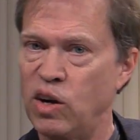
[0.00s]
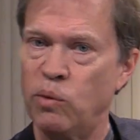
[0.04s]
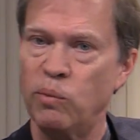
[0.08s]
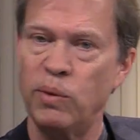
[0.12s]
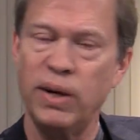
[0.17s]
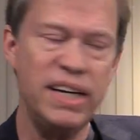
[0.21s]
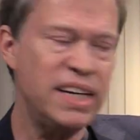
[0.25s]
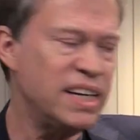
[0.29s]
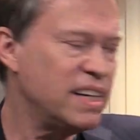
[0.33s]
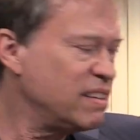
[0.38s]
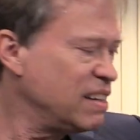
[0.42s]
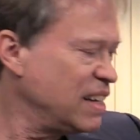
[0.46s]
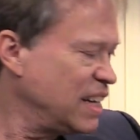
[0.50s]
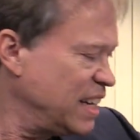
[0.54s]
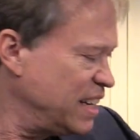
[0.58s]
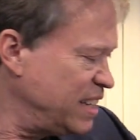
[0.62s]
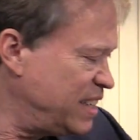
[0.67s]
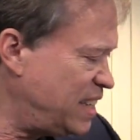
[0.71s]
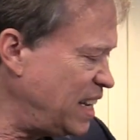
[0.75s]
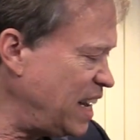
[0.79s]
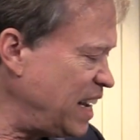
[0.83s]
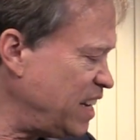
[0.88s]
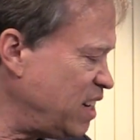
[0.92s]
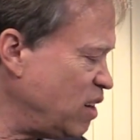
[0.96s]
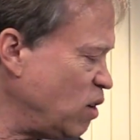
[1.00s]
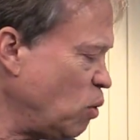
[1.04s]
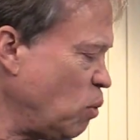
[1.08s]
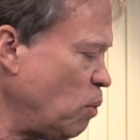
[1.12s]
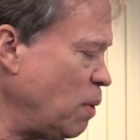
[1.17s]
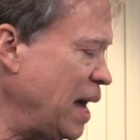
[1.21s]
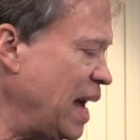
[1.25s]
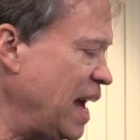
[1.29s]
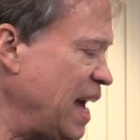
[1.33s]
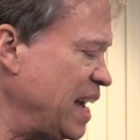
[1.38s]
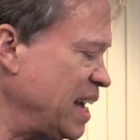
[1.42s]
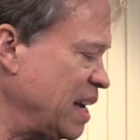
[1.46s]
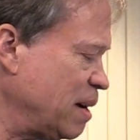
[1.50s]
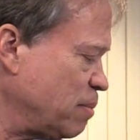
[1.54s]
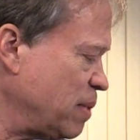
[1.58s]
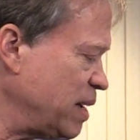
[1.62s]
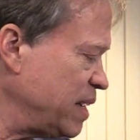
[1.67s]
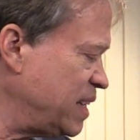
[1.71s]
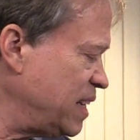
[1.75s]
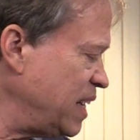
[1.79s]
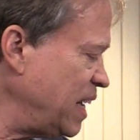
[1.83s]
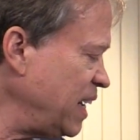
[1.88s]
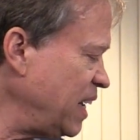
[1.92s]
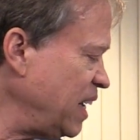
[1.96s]
We're going to take away, and
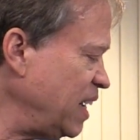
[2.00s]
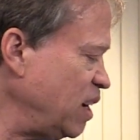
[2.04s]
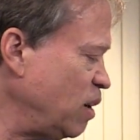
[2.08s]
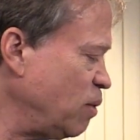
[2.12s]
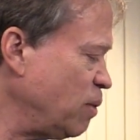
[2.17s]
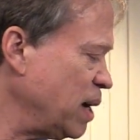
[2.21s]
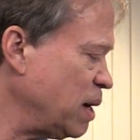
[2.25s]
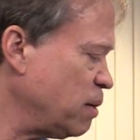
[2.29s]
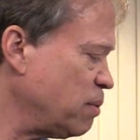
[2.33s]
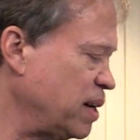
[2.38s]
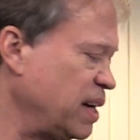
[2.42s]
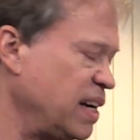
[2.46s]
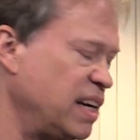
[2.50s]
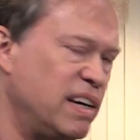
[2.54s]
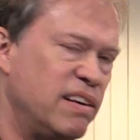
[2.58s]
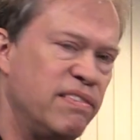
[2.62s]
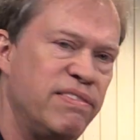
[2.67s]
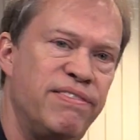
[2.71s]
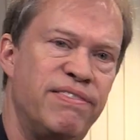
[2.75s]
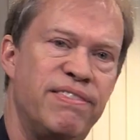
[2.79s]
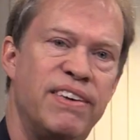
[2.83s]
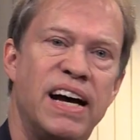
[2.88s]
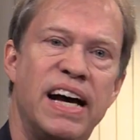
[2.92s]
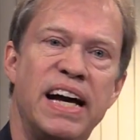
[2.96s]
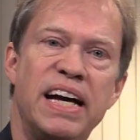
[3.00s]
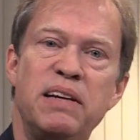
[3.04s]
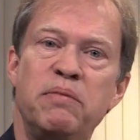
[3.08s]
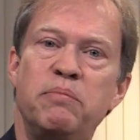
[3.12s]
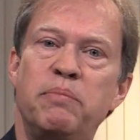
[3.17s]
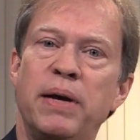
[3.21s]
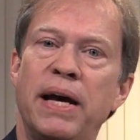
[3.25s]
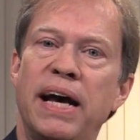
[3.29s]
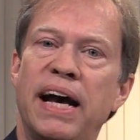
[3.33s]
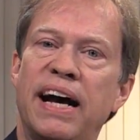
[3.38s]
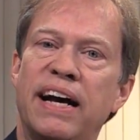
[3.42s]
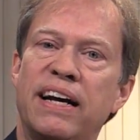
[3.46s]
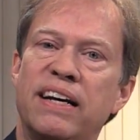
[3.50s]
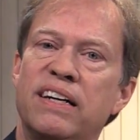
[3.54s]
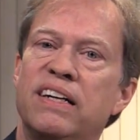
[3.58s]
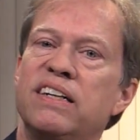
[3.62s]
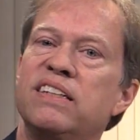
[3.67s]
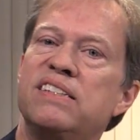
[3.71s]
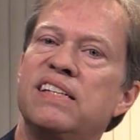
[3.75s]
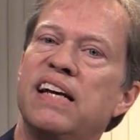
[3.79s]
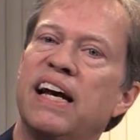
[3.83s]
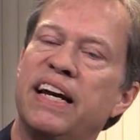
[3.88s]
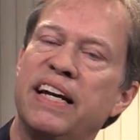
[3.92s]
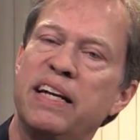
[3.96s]
by taking away, we're going to find
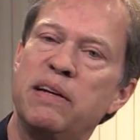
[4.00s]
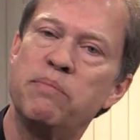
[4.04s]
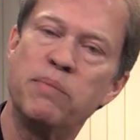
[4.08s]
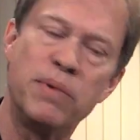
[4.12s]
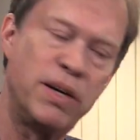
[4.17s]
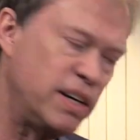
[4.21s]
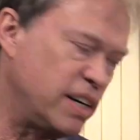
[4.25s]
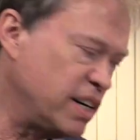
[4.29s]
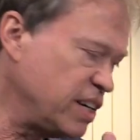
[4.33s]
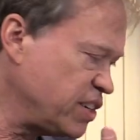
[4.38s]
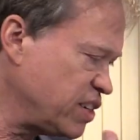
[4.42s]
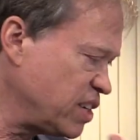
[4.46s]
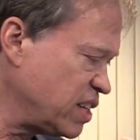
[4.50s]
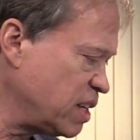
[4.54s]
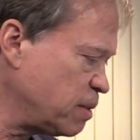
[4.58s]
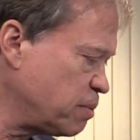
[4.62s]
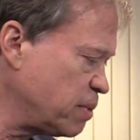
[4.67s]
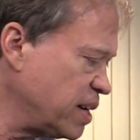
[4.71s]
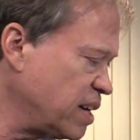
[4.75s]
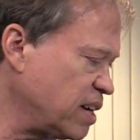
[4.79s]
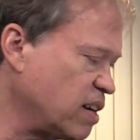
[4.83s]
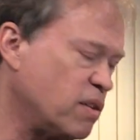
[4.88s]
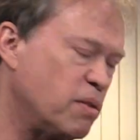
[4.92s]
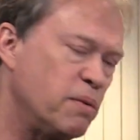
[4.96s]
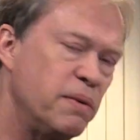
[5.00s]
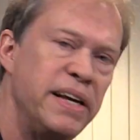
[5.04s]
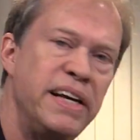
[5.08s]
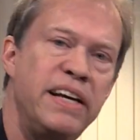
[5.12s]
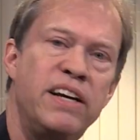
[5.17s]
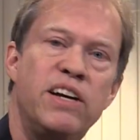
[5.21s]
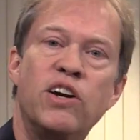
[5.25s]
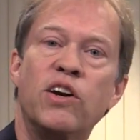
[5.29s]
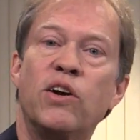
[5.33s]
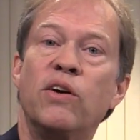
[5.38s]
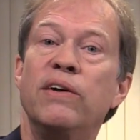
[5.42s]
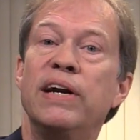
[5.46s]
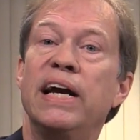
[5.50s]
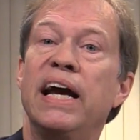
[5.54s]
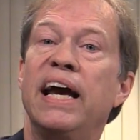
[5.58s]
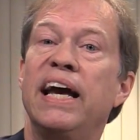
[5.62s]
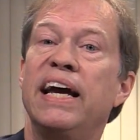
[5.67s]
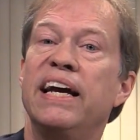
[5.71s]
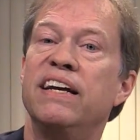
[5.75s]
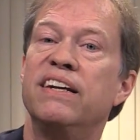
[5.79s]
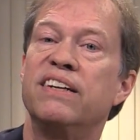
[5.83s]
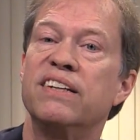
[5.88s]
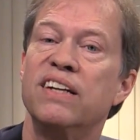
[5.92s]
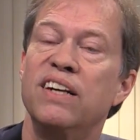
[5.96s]
patterns that emerge, and then we're going to
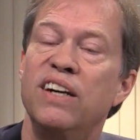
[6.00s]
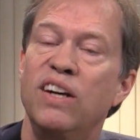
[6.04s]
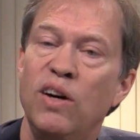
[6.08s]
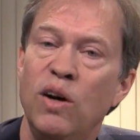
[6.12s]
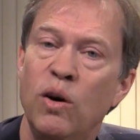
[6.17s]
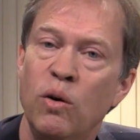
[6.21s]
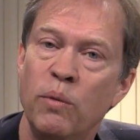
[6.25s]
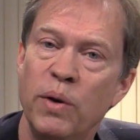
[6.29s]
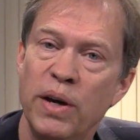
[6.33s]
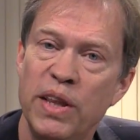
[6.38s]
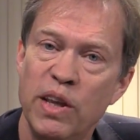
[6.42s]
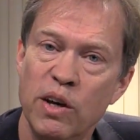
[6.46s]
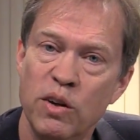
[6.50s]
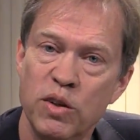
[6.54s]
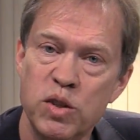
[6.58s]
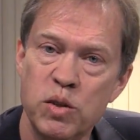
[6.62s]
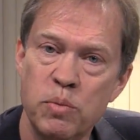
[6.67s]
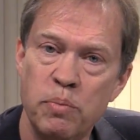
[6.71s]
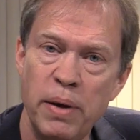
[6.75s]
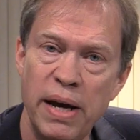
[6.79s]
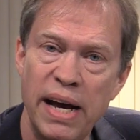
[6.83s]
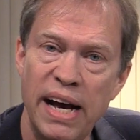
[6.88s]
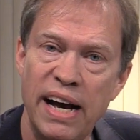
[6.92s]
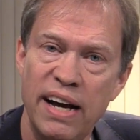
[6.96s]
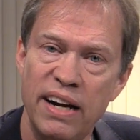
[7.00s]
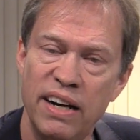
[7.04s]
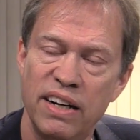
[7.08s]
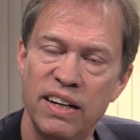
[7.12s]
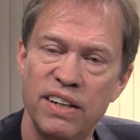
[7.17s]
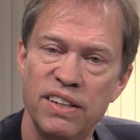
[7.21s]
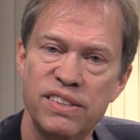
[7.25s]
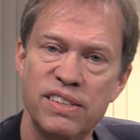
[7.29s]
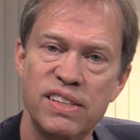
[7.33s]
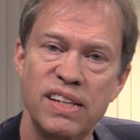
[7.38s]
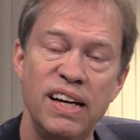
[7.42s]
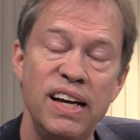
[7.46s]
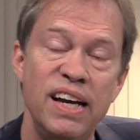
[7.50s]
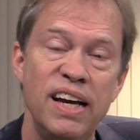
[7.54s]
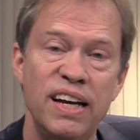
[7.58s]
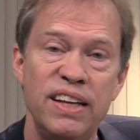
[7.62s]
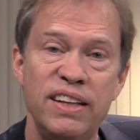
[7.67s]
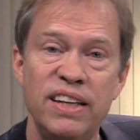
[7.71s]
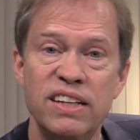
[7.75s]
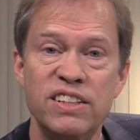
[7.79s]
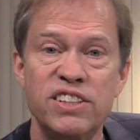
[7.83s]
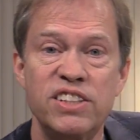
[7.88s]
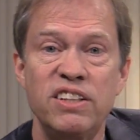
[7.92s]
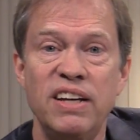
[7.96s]
recreate with those patterns.
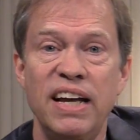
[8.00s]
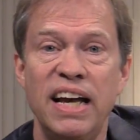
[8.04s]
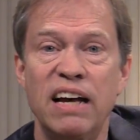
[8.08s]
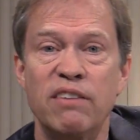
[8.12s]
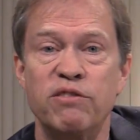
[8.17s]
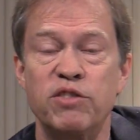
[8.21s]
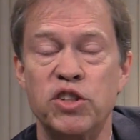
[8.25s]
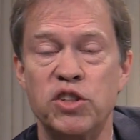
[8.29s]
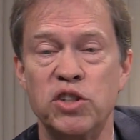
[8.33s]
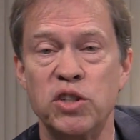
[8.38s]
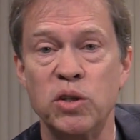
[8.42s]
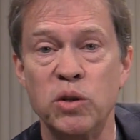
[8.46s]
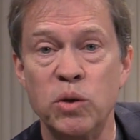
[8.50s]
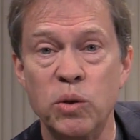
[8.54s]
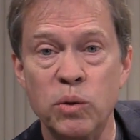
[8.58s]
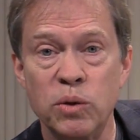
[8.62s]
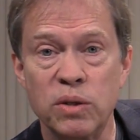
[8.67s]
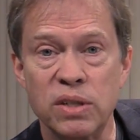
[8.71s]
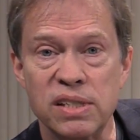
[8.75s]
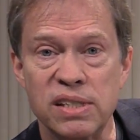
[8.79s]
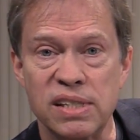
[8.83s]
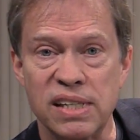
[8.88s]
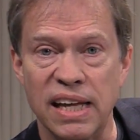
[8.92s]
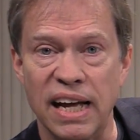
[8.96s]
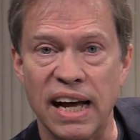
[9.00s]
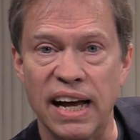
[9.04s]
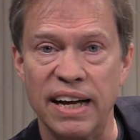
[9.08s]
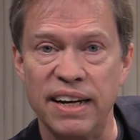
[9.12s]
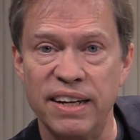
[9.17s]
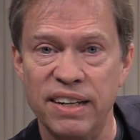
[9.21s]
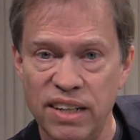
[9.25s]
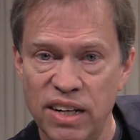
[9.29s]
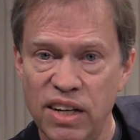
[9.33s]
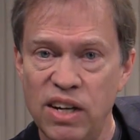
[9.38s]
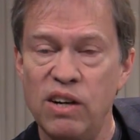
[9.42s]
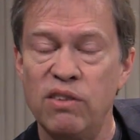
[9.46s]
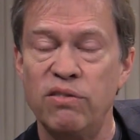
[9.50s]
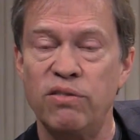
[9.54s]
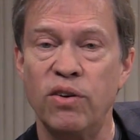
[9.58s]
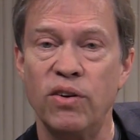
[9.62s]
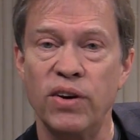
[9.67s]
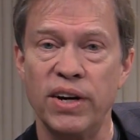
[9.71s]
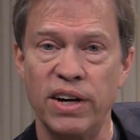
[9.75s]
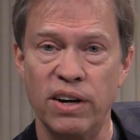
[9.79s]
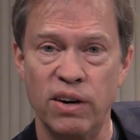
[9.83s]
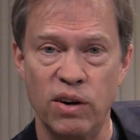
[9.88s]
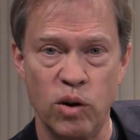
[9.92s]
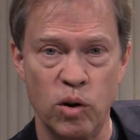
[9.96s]
And thus you have tools then
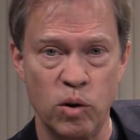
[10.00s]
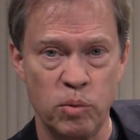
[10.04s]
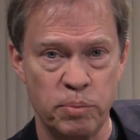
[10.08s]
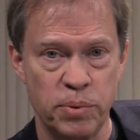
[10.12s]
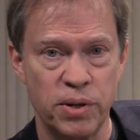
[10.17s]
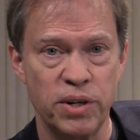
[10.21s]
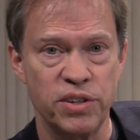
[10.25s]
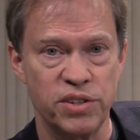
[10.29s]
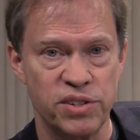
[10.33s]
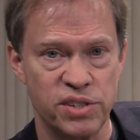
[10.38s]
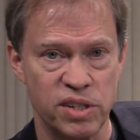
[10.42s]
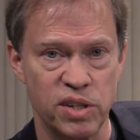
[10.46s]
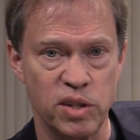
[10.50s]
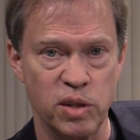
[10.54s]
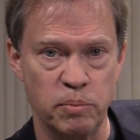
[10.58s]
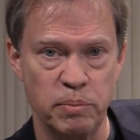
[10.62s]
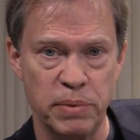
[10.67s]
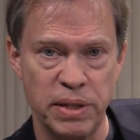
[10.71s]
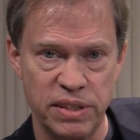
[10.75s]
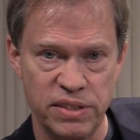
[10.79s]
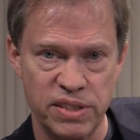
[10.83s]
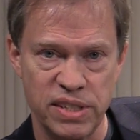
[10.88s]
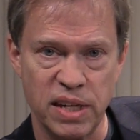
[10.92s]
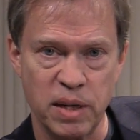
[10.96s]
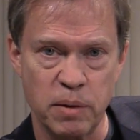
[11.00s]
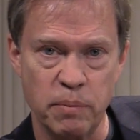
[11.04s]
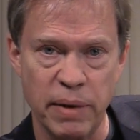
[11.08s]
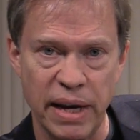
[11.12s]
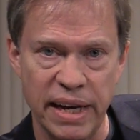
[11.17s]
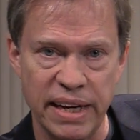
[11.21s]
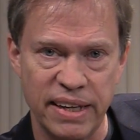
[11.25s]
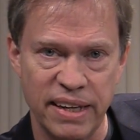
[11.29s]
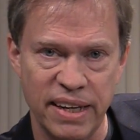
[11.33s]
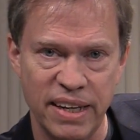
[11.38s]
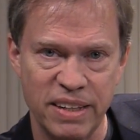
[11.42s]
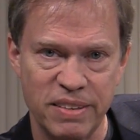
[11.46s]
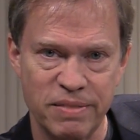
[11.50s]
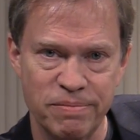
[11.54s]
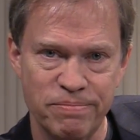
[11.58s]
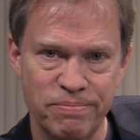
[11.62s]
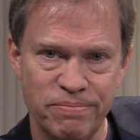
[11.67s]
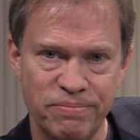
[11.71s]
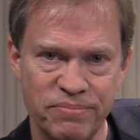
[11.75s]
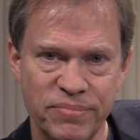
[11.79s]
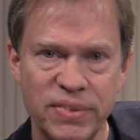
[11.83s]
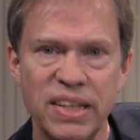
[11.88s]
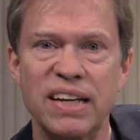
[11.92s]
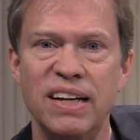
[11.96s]
for your own personal music making.
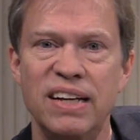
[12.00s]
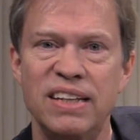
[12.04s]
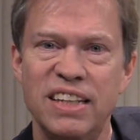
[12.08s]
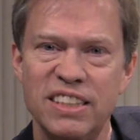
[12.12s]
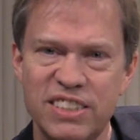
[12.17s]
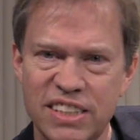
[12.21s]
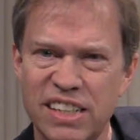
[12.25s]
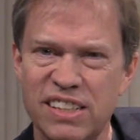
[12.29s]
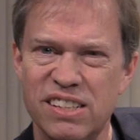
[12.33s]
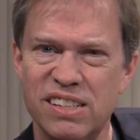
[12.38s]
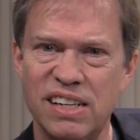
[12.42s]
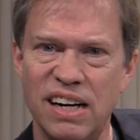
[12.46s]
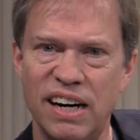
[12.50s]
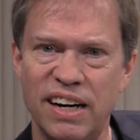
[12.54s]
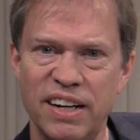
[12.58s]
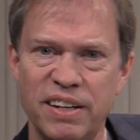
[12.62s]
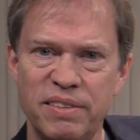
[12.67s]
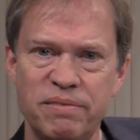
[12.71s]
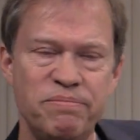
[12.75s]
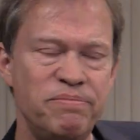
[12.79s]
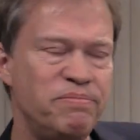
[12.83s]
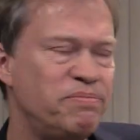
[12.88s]
Let's get started.